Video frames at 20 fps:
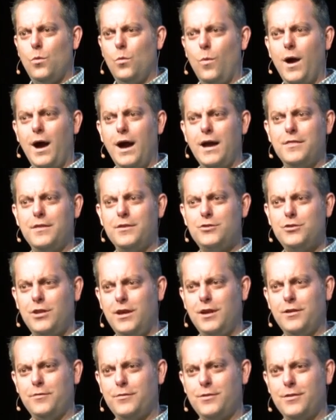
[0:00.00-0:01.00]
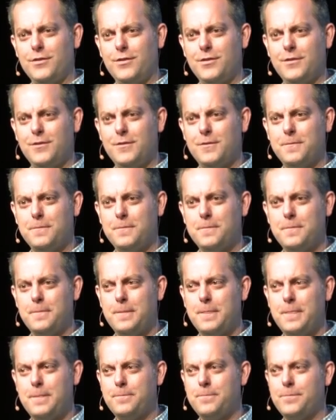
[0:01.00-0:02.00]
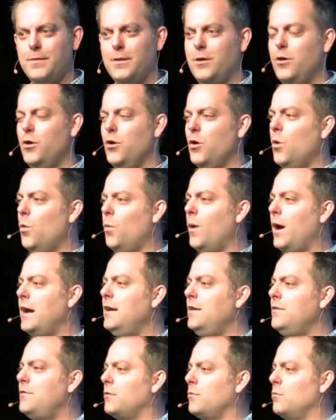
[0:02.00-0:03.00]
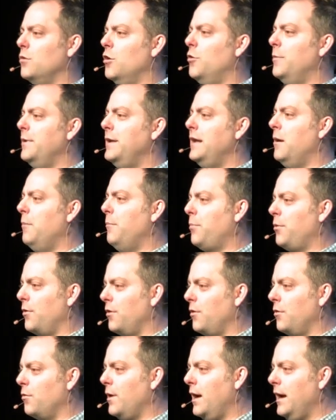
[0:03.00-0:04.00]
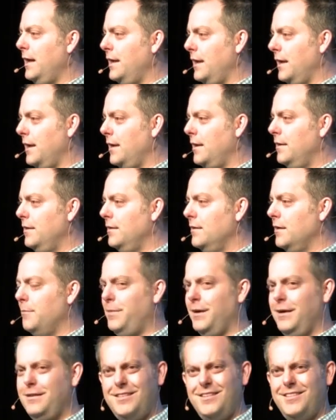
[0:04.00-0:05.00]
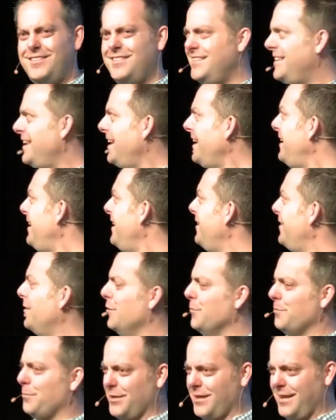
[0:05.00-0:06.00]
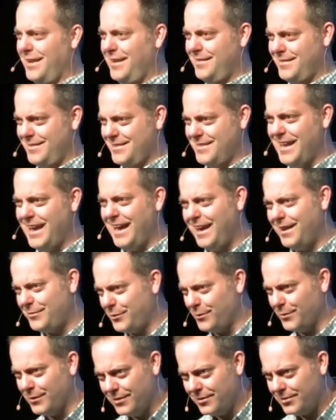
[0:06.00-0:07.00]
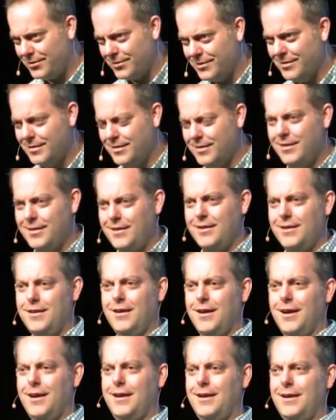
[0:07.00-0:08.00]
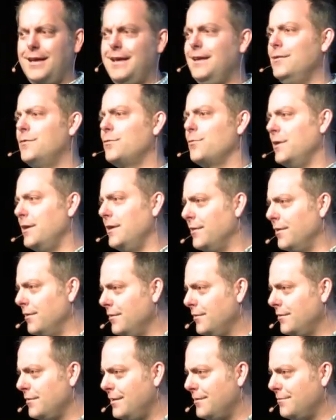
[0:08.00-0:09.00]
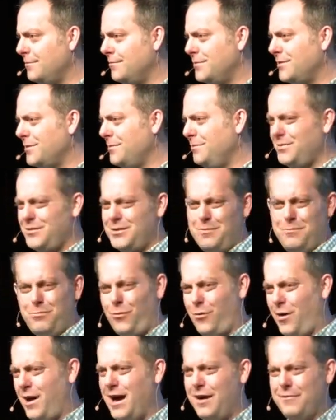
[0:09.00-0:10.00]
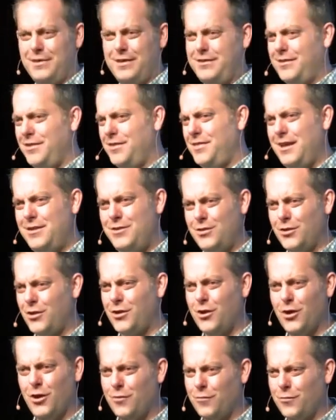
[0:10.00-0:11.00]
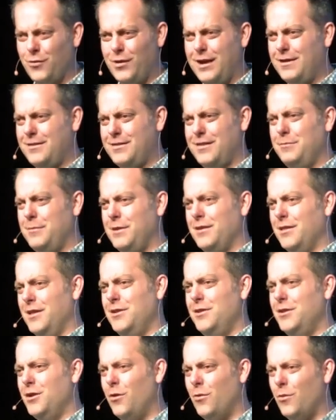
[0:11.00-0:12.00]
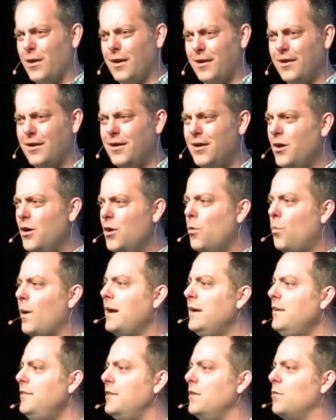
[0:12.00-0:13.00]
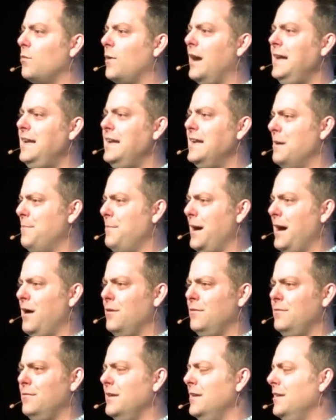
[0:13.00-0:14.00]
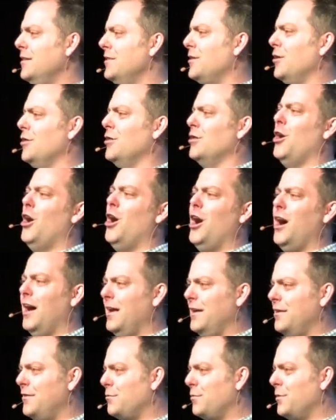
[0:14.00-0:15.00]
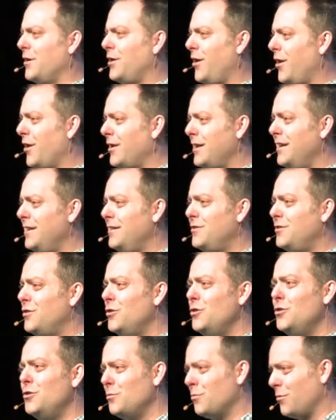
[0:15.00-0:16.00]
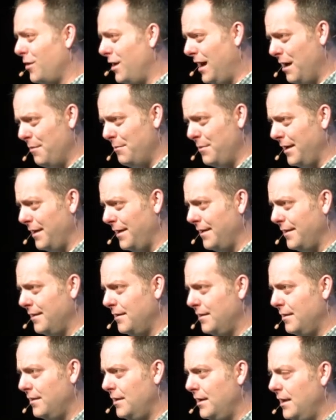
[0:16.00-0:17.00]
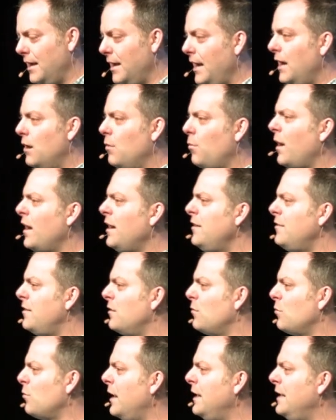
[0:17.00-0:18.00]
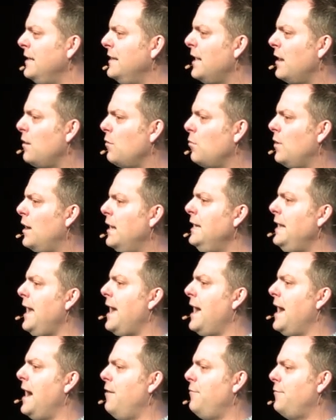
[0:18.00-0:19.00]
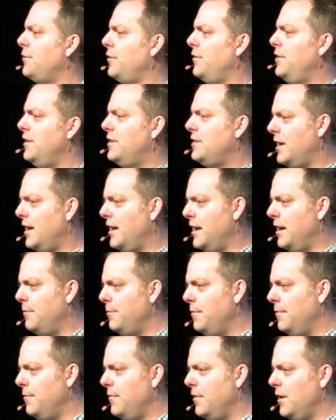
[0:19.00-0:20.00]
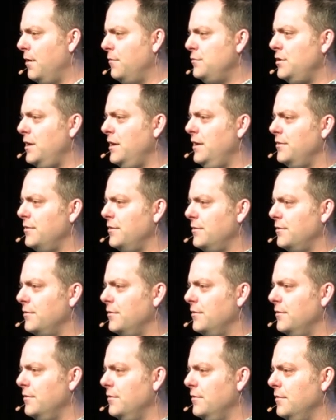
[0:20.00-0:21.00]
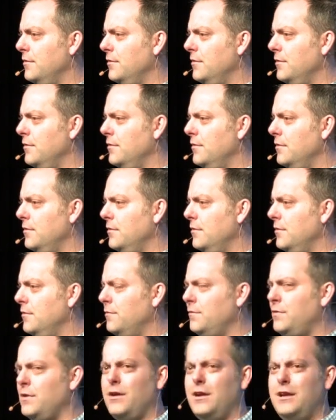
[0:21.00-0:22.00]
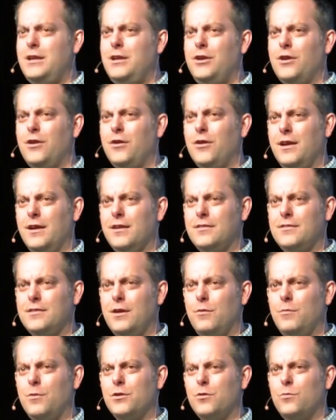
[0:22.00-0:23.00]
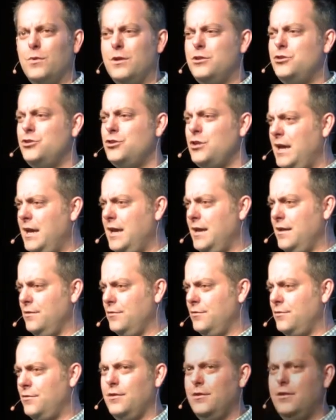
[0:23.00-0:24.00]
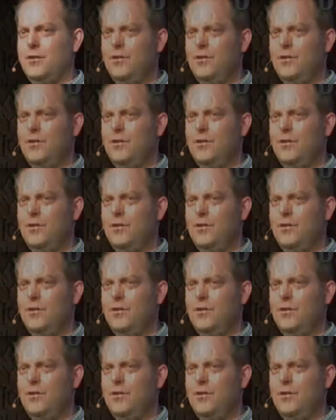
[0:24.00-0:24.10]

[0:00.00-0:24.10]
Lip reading: Why the shift? Why is a Roman emperor writing about this dinky little place, Nazareth, Israel, you know, some province that they took over out in the middle of nowhere? Why is he writing about the laws regarding tomb robbing? And why is he writing that right after the time of Jesus? Very curious. I wonder what changed